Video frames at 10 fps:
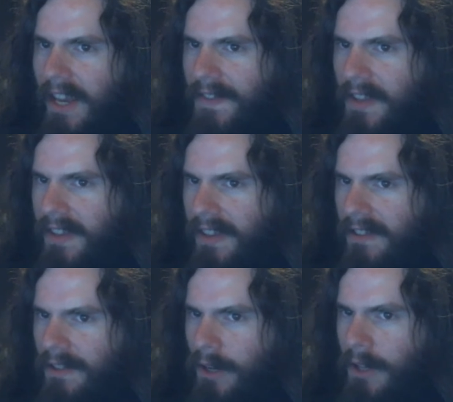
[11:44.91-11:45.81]
If this is
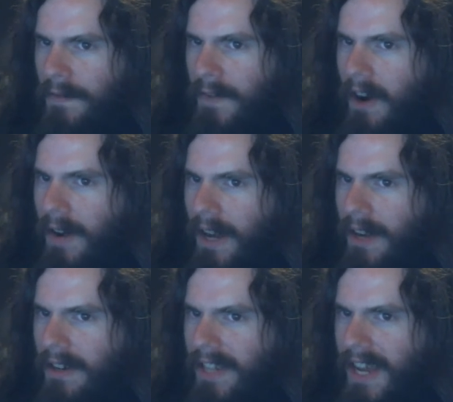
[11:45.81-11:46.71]
true, the far
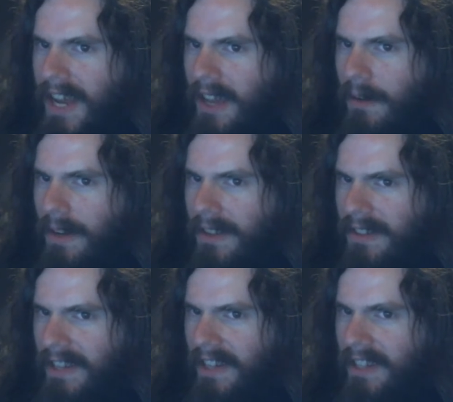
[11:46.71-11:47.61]
right are attacking what is
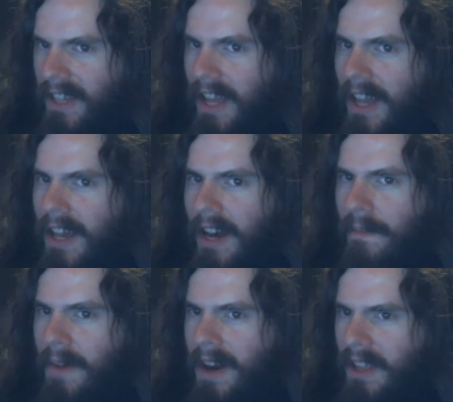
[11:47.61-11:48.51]
essentially
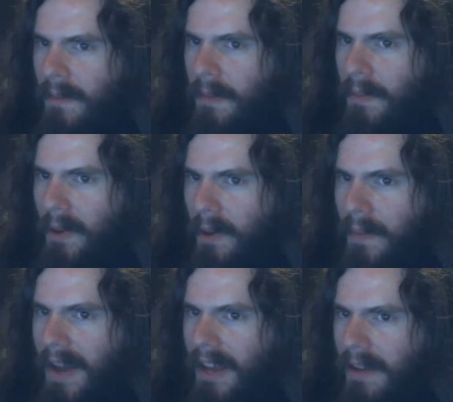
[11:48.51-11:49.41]
a monument built
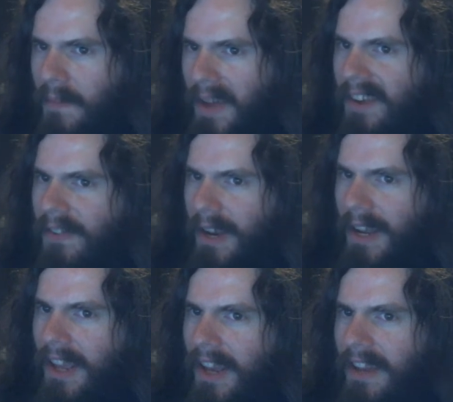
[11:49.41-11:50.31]
by a compatriot